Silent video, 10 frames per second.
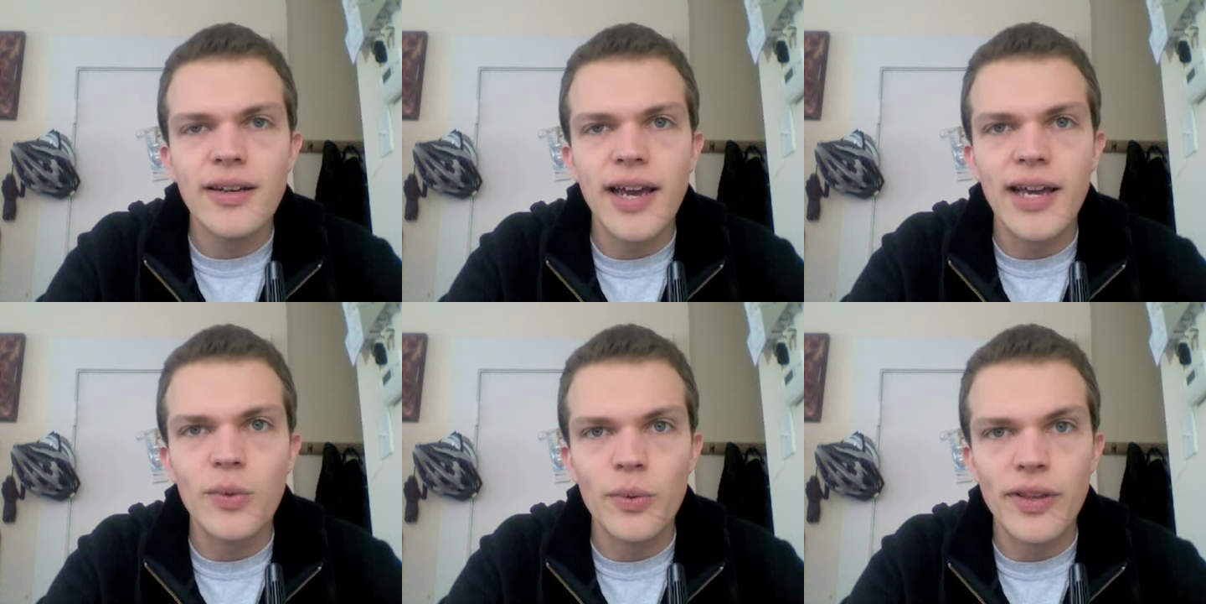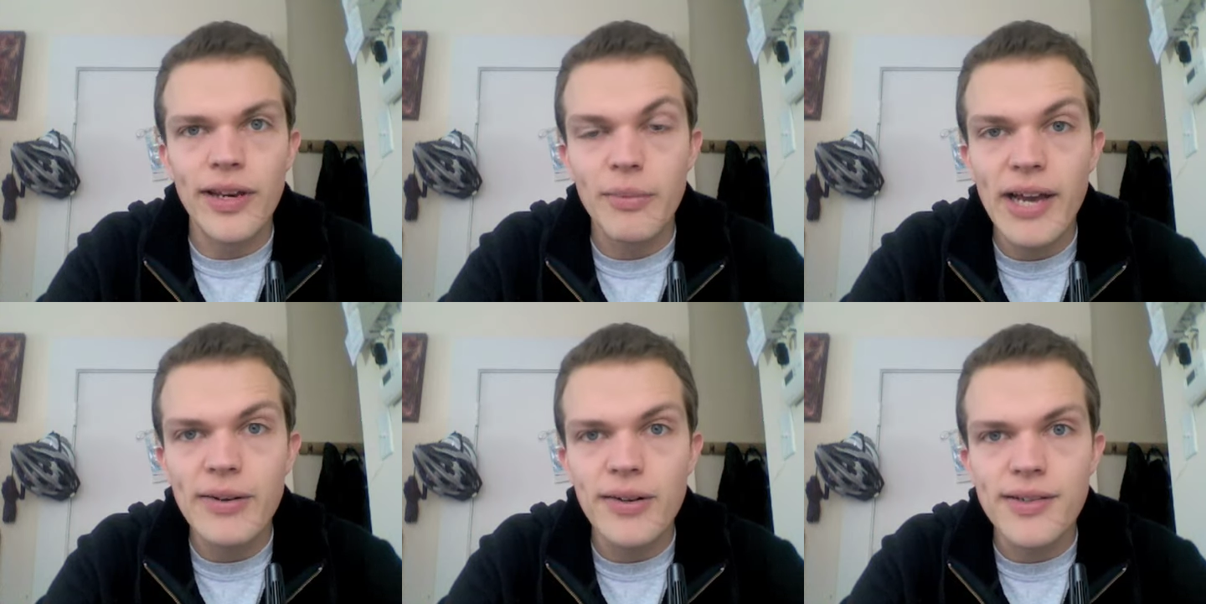and with any
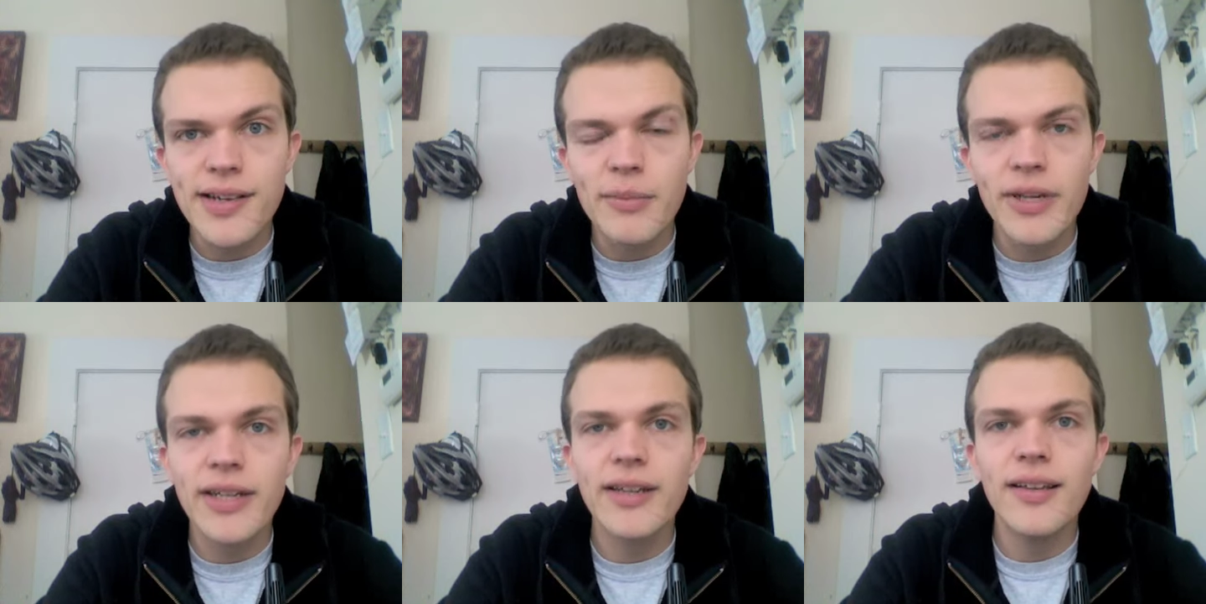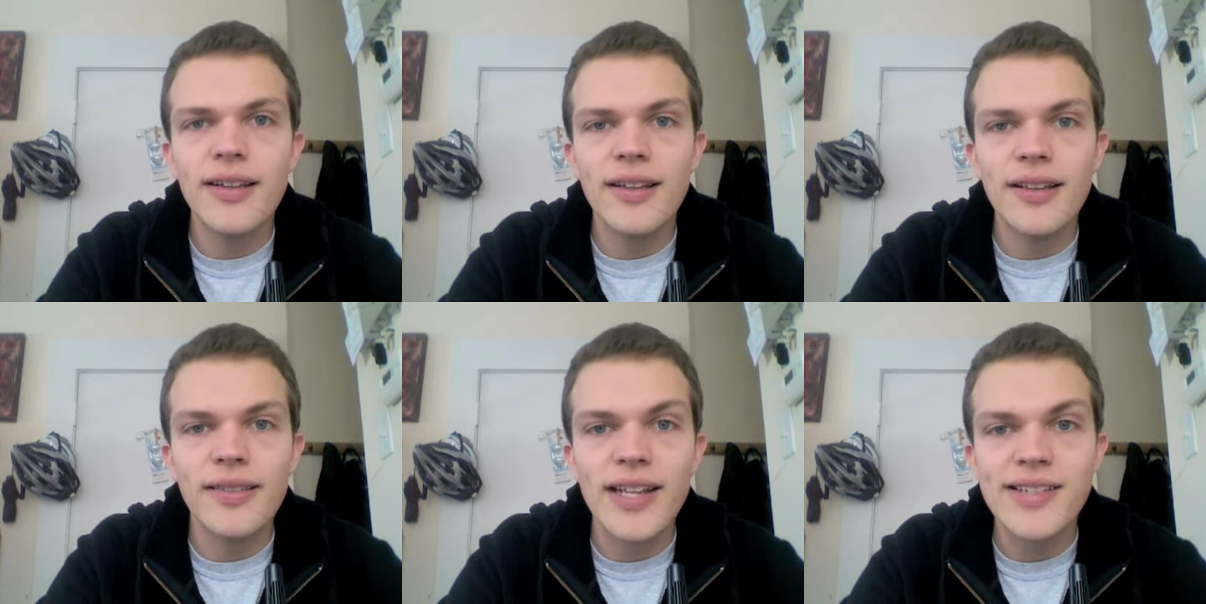bank runs coming,
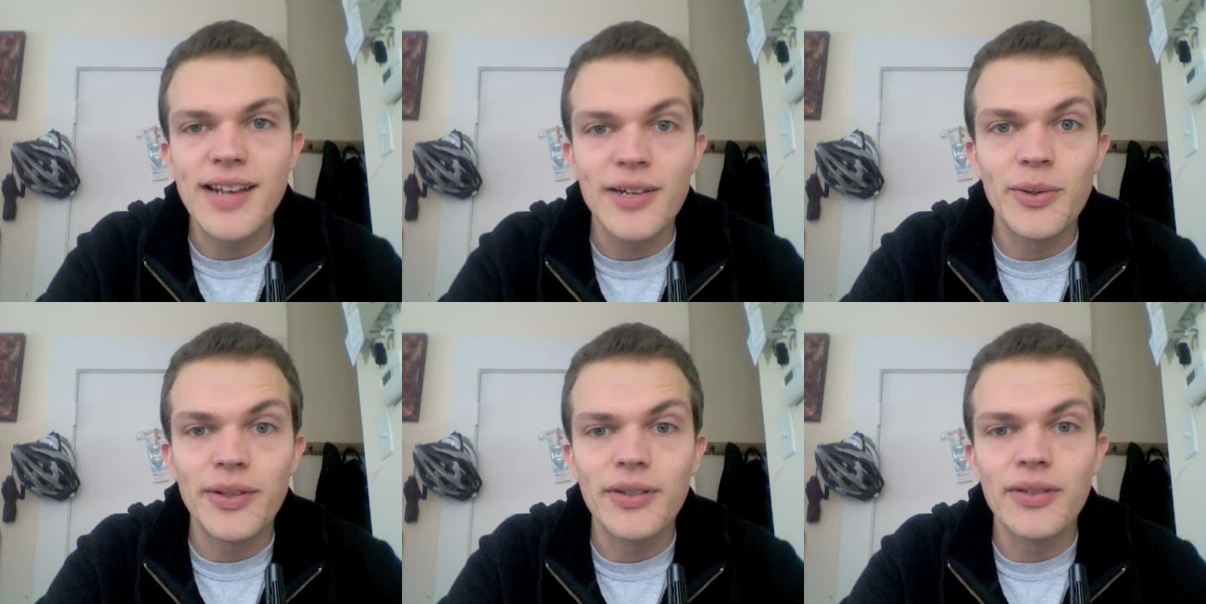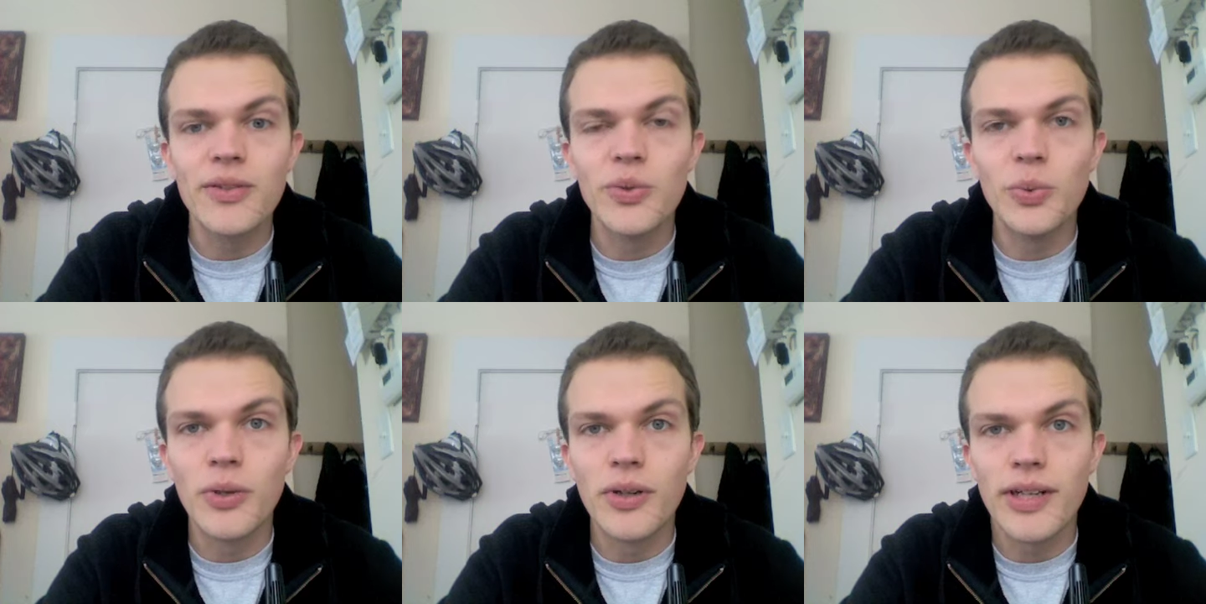that's not going to
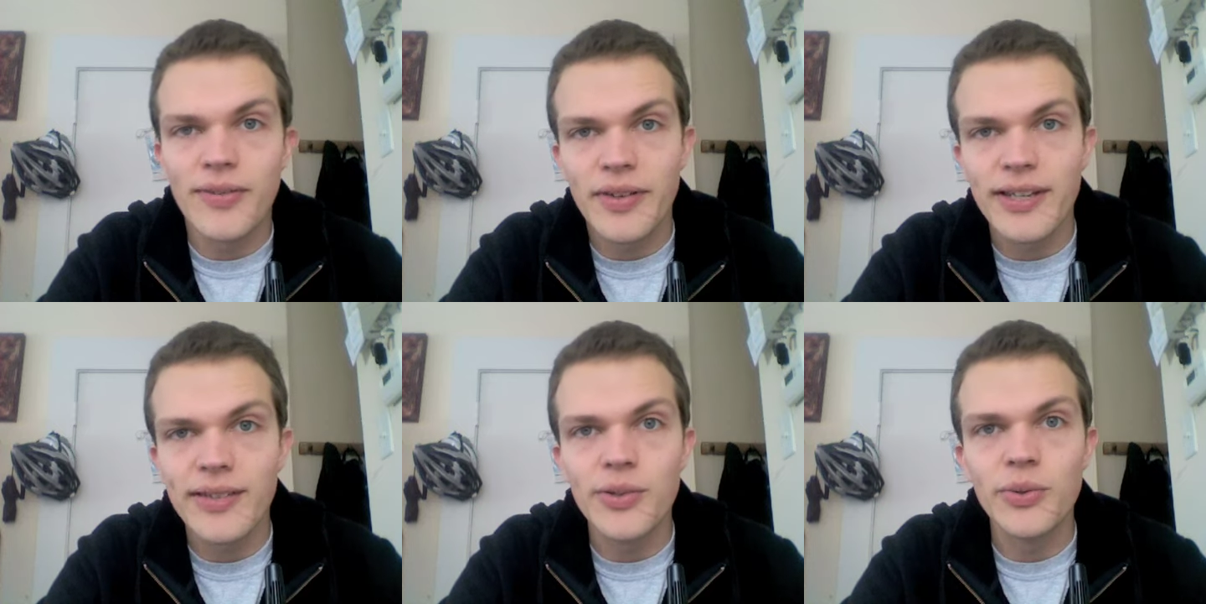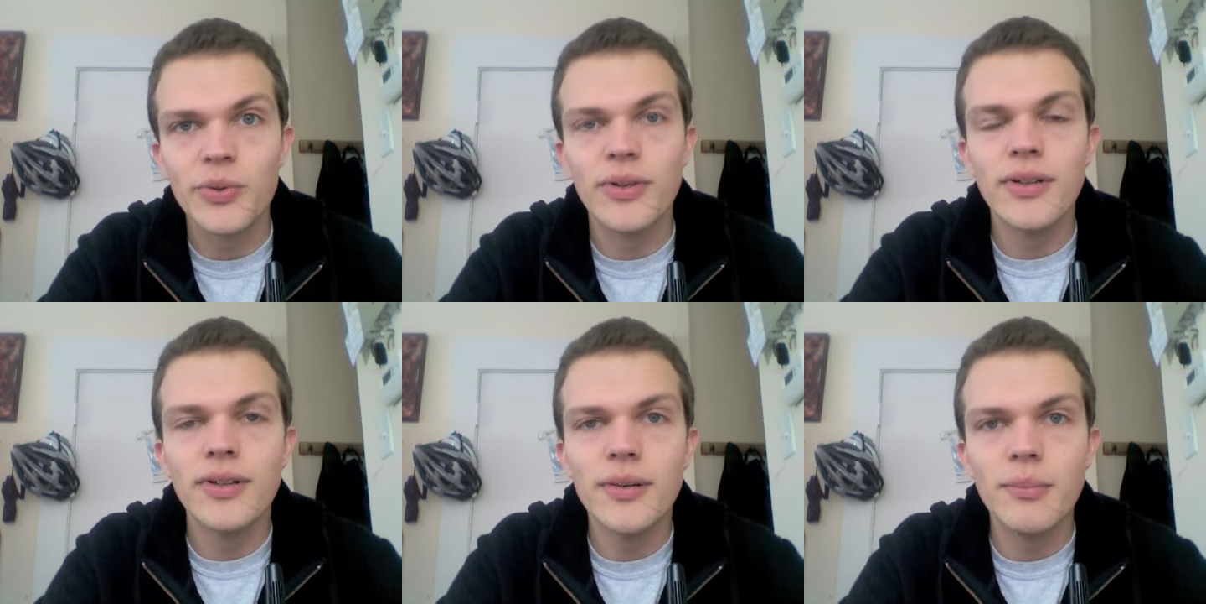work if they need to
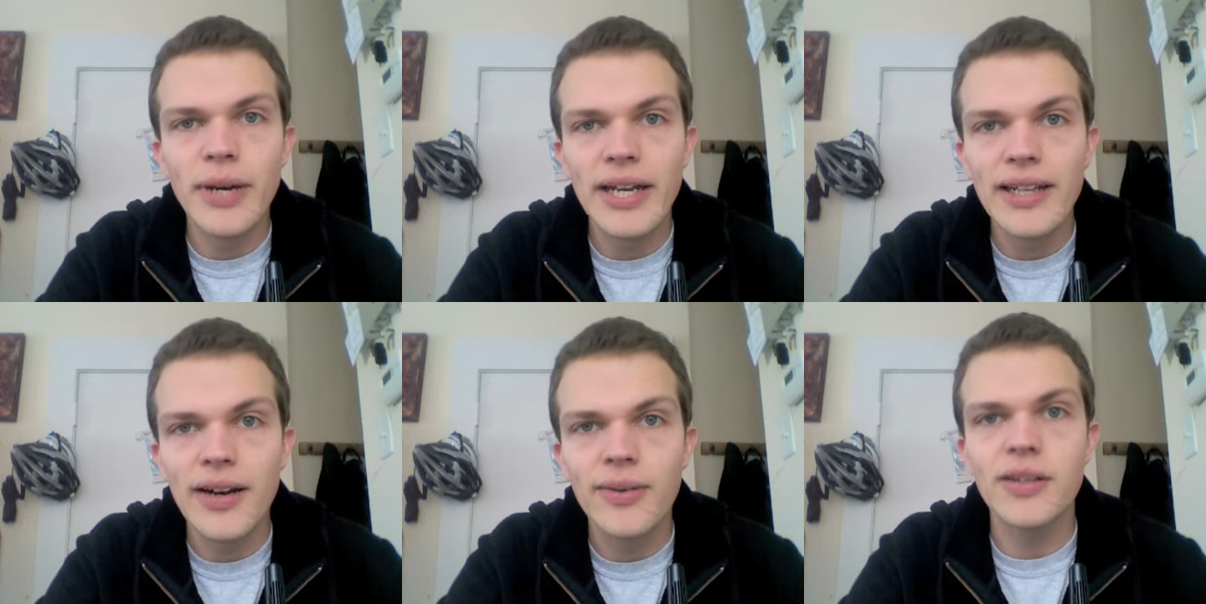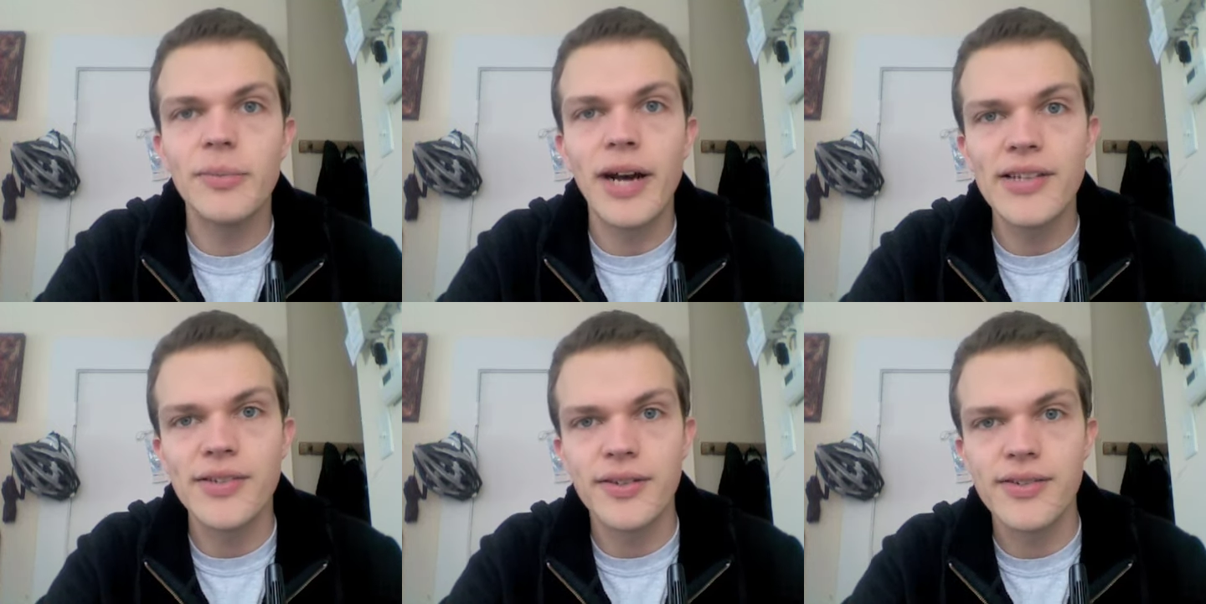bail out
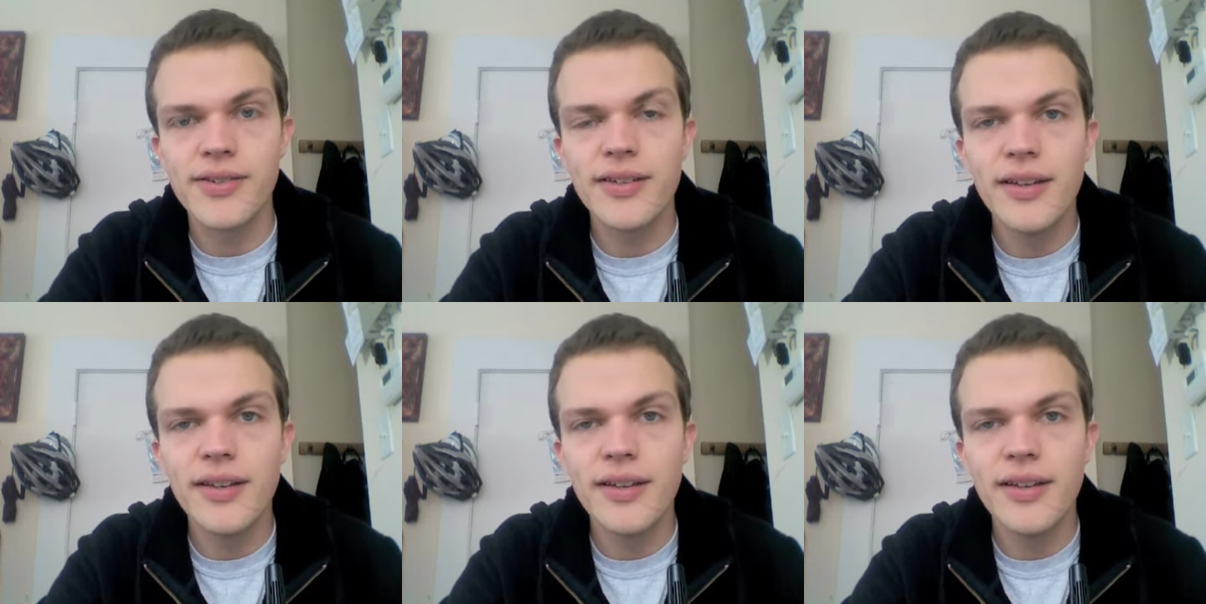depositors